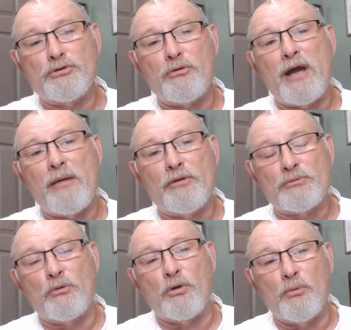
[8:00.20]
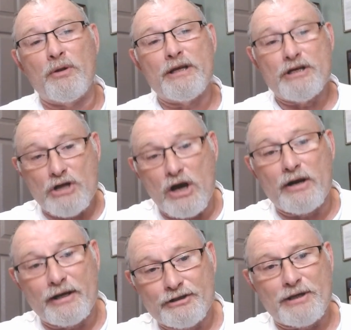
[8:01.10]
So how much more will he not
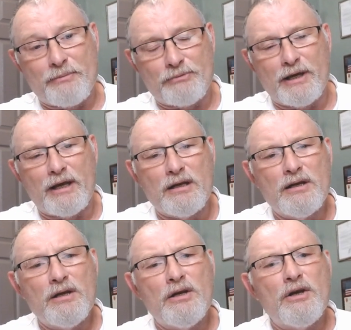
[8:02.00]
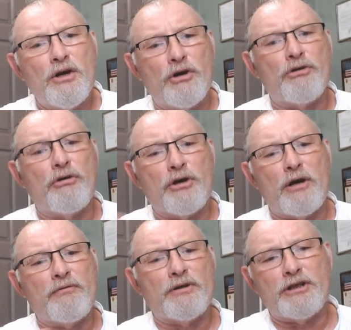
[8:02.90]
accept that under a
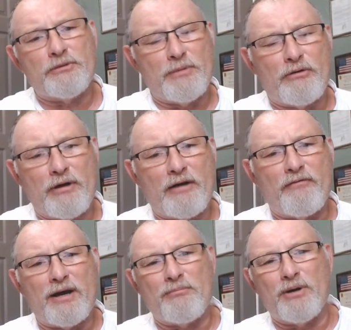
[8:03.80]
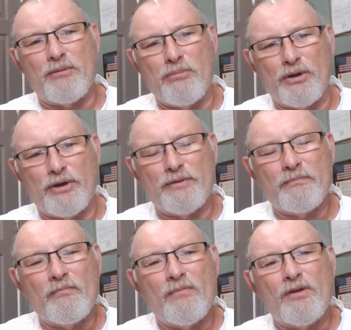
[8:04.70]
covenant that's been ratified by the blood
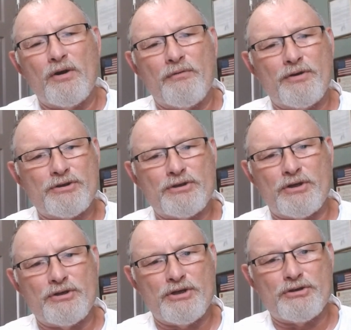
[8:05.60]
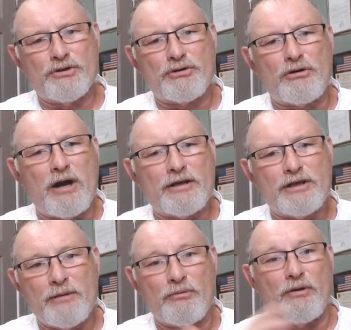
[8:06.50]
of his son, Jesus Christ? The
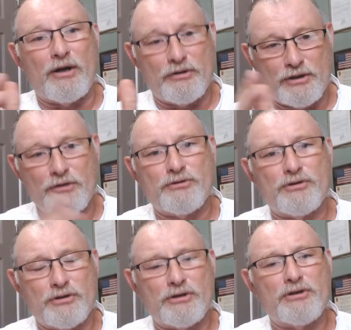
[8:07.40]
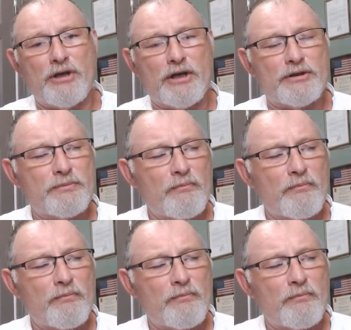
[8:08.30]
Hebrew writer tells us such things.